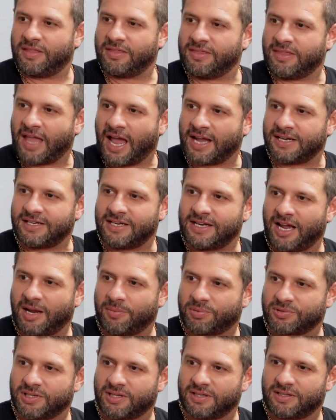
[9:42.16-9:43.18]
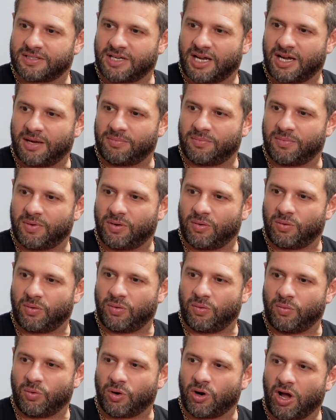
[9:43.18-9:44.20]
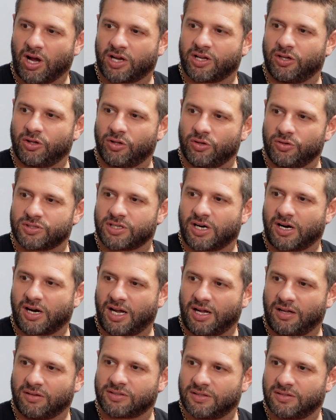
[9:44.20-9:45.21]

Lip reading: 99% of the time, we're not going to lose our house.